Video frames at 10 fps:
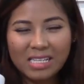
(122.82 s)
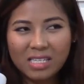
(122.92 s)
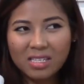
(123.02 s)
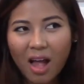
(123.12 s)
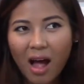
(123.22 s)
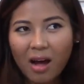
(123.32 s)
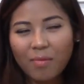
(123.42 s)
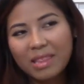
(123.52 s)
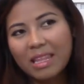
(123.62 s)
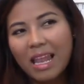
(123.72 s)
stock,
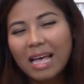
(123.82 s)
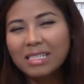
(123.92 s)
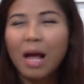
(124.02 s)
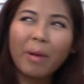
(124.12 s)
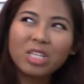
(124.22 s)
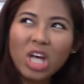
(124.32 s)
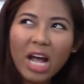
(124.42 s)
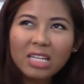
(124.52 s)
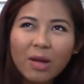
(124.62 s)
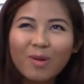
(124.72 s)
but the last time I
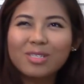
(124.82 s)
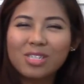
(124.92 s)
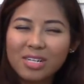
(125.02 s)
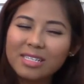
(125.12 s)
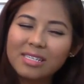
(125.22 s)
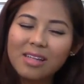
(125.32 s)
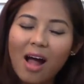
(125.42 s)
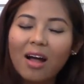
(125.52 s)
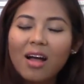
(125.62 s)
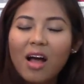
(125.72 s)
checked, they were still in
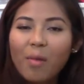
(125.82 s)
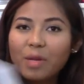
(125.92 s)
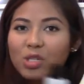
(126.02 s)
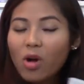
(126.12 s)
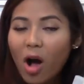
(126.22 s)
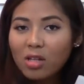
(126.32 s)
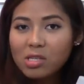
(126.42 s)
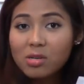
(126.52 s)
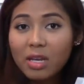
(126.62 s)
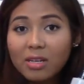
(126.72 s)
stock. But you
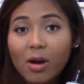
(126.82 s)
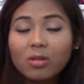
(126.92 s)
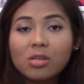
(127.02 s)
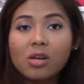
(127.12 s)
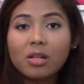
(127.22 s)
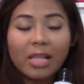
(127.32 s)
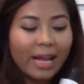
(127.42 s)
also can go to your